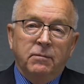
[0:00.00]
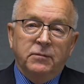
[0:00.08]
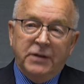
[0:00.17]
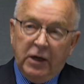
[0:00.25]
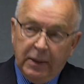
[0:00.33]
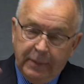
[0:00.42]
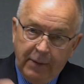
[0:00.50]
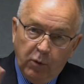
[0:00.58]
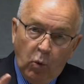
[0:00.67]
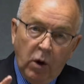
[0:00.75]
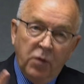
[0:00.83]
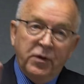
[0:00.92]
telling people
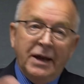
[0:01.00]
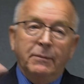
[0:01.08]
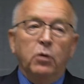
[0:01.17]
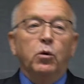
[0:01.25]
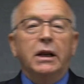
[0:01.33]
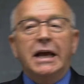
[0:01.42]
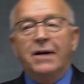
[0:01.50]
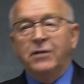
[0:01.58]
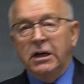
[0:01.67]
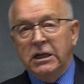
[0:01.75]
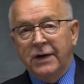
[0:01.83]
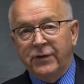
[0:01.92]
one thing but really
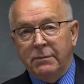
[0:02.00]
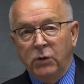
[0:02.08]
having a different